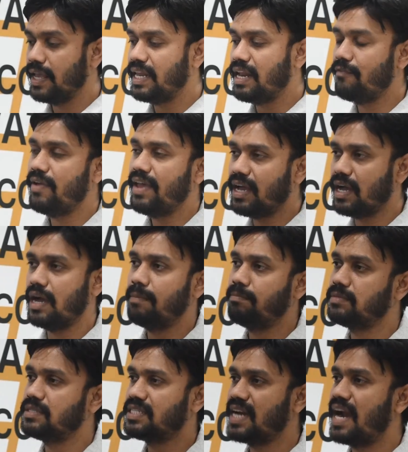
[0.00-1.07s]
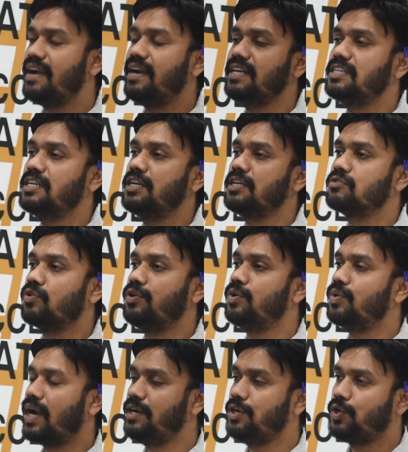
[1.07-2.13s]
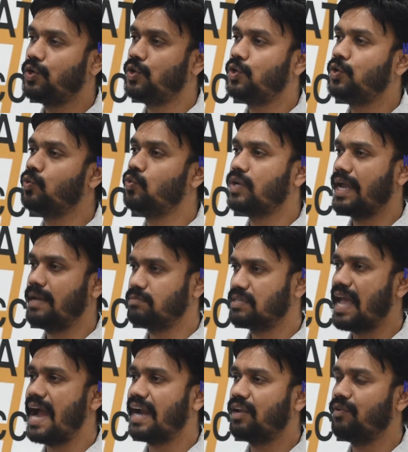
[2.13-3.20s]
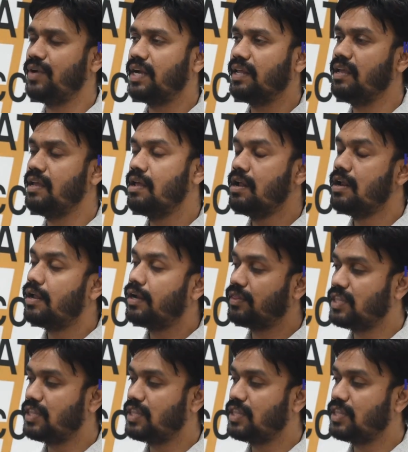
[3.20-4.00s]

in a wake up, standard agent is going to run two times activity.